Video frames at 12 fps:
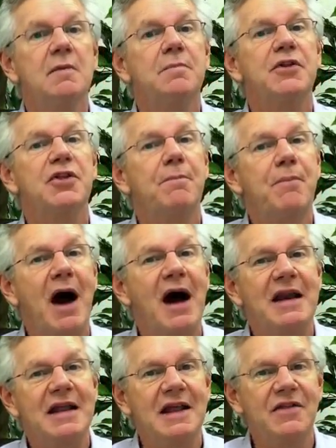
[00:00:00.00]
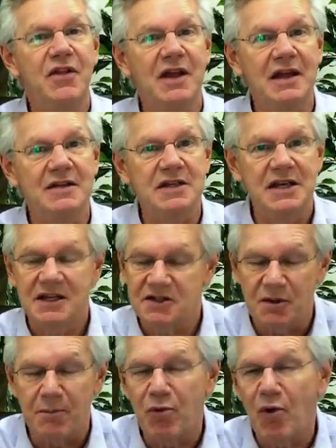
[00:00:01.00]
but the body thinks it is,
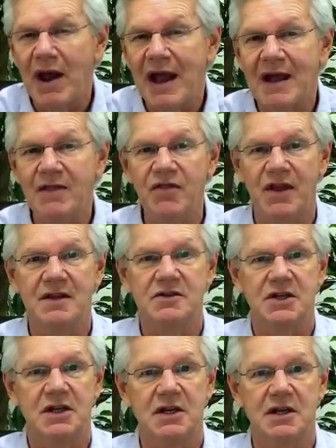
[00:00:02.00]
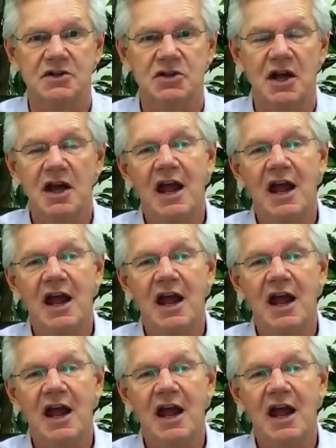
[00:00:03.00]
the brain thinks it is,